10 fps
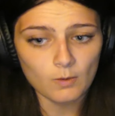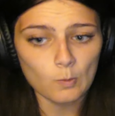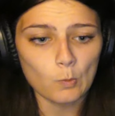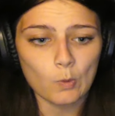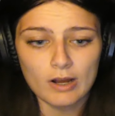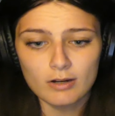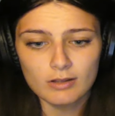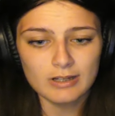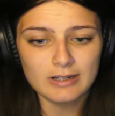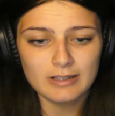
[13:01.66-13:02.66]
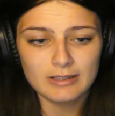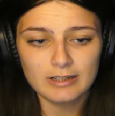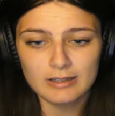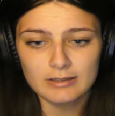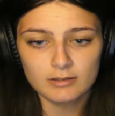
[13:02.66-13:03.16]
Why do they need the
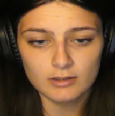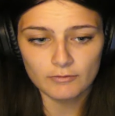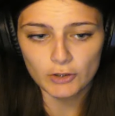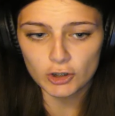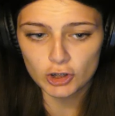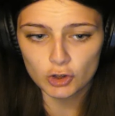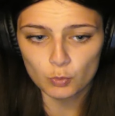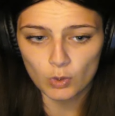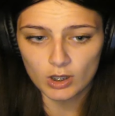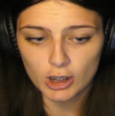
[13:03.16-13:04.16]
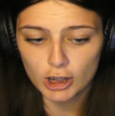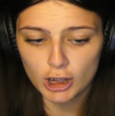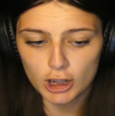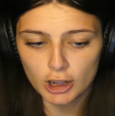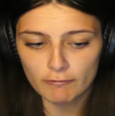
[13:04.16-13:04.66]
guns if they're just willingly
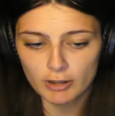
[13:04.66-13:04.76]
gonna give